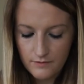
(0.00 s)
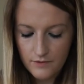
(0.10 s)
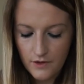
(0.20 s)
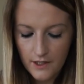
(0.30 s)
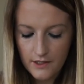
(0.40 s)

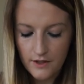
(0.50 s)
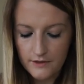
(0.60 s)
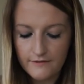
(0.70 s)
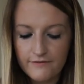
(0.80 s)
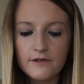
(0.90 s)
tie a knot at
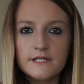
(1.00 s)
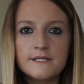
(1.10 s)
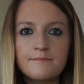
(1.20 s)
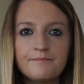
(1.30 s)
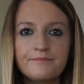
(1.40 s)
the
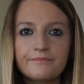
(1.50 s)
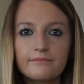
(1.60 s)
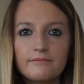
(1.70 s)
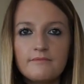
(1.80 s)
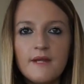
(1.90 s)
front.
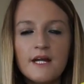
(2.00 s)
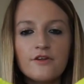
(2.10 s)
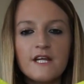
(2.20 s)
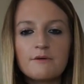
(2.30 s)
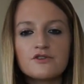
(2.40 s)
And I
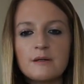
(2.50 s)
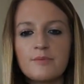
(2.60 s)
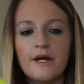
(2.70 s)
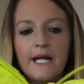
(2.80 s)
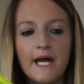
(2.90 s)
thought that was really
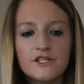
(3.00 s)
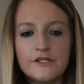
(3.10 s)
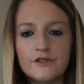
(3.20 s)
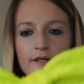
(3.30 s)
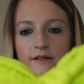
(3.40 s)
pretty, and I actually
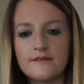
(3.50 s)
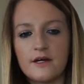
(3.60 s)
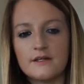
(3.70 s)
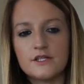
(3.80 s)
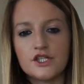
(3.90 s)
tried this
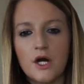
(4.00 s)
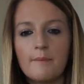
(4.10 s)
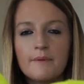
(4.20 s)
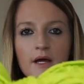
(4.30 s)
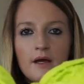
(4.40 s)
on in the
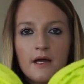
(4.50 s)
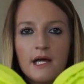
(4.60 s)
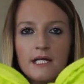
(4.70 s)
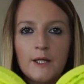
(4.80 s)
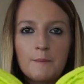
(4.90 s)
shop.
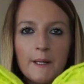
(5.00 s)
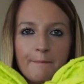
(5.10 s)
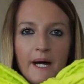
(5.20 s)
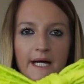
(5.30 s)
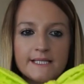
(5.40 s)
A little bit
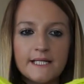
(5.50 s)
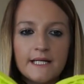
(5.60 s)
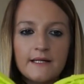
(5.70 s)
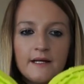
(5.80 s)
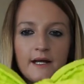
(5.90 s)
of
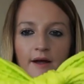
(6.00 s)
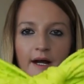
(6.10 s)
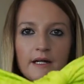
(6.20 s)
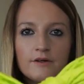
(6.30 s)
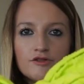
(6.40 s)
padding,
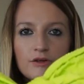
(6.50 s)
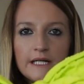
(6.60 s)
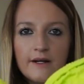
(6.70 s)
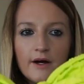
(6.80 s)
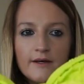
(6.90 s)
and it looks really
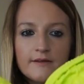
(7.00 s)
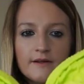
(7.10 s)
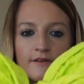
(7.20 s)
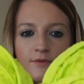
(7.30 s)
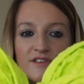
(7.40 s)
nice,
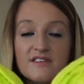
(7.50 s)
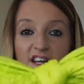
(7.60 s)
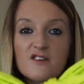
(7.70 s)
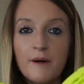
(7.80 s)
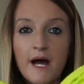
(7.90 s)
and this was
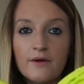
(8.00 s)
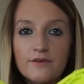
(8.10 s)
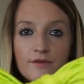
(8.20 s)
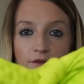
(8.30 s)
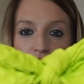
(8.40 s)
£6.
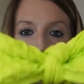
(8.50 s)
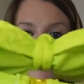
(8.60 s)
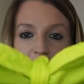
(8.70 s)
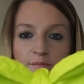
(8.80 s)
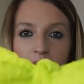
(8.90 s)
So I thought for
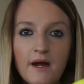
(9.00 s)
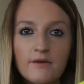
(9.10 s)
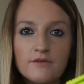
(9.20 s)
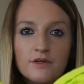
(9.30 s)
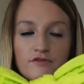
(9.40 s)

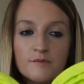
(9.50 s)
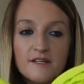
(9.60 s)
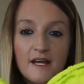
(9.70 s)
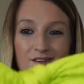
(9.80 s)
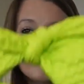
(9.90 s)
£6 from
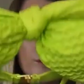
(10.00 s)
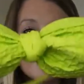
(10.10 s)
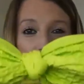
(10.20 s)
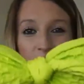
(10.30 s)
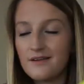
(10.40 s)

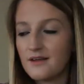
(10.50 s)
Sainsbury's,